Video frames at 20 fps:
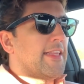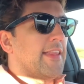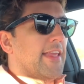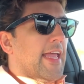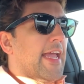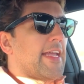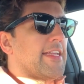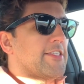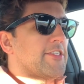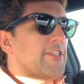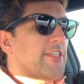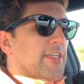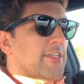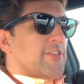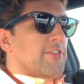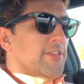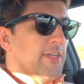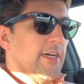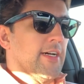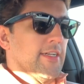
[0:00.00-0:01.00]
the
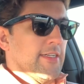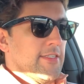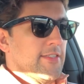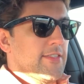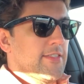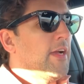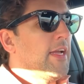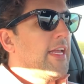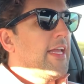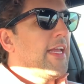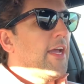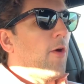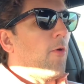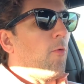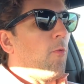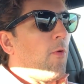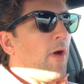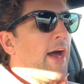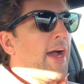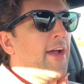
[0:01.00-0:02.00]
86 does.
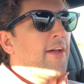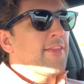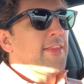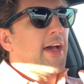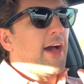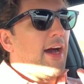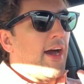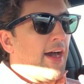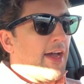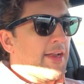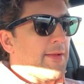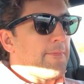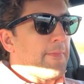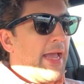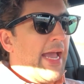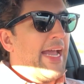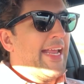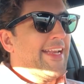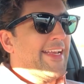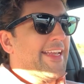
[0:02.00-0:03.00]
While the
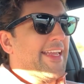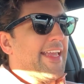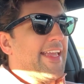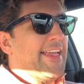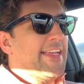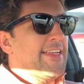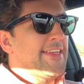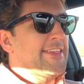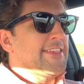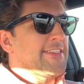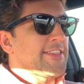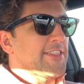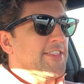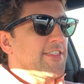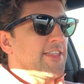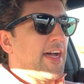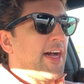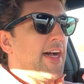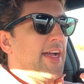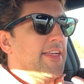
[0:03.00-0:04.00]
automatic is
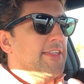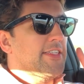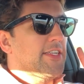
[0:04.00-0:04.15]
not